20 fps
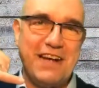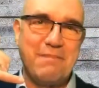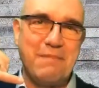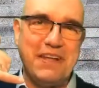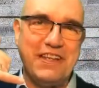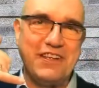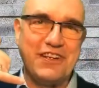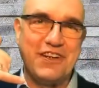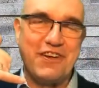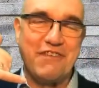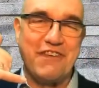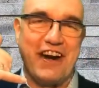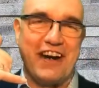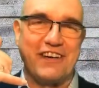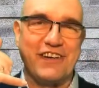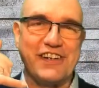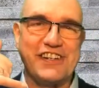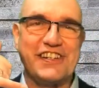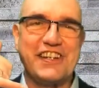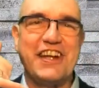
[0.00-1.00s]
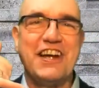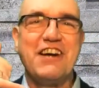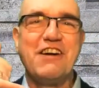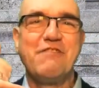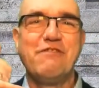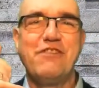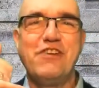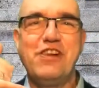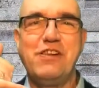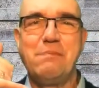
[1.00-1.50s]
Emilio Nevares
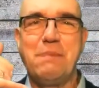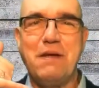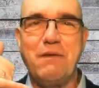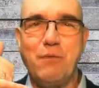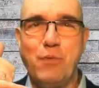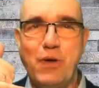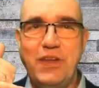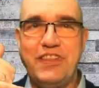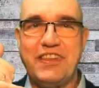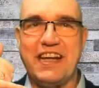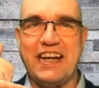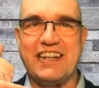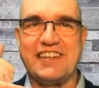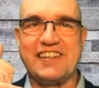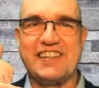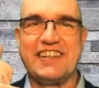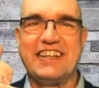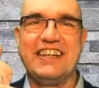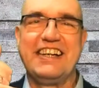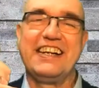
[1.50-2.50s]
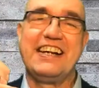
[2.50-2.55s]
will be with us,